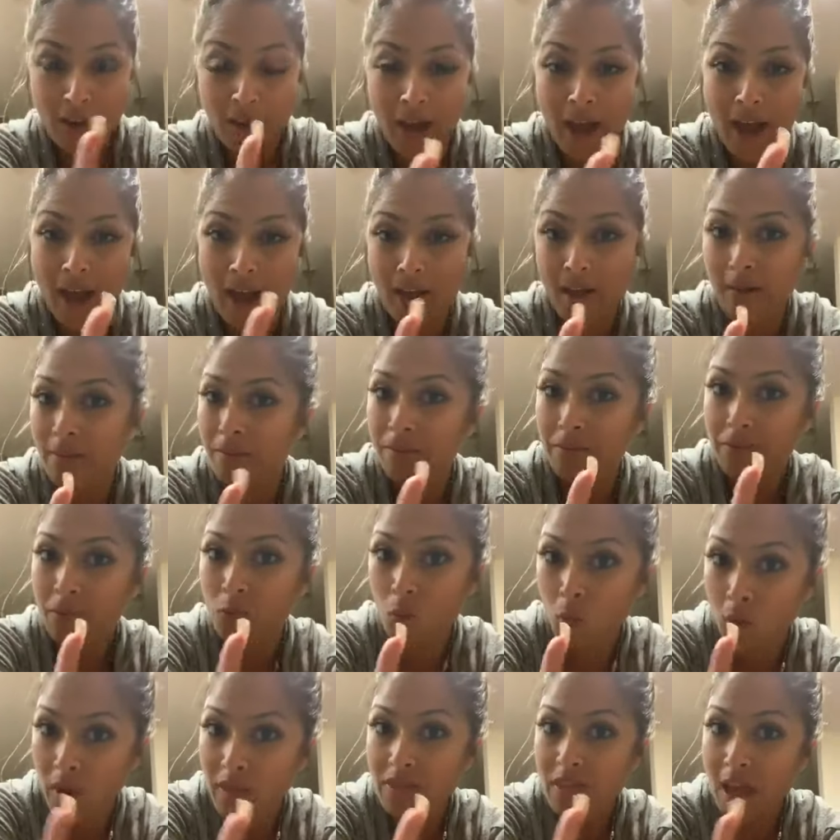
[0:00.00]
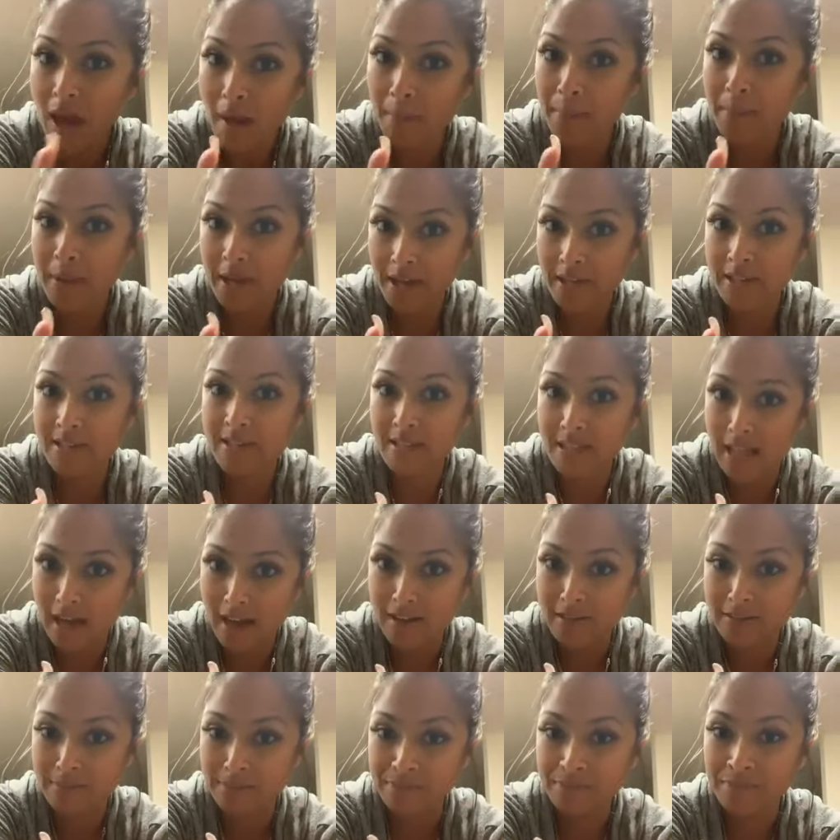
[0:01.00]
okay, with that being
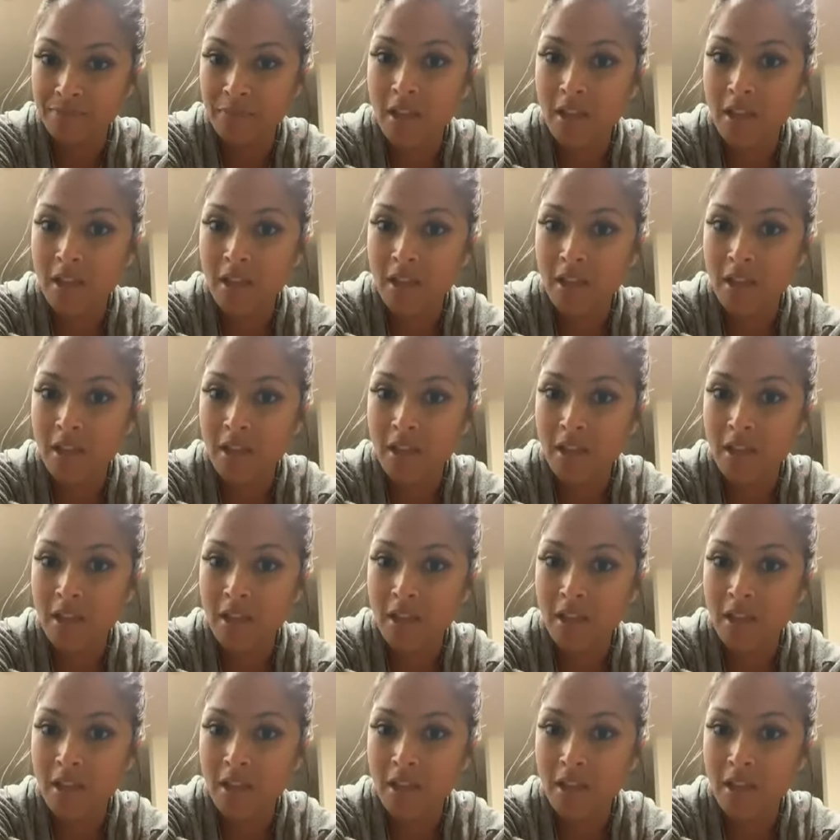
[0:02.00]
said,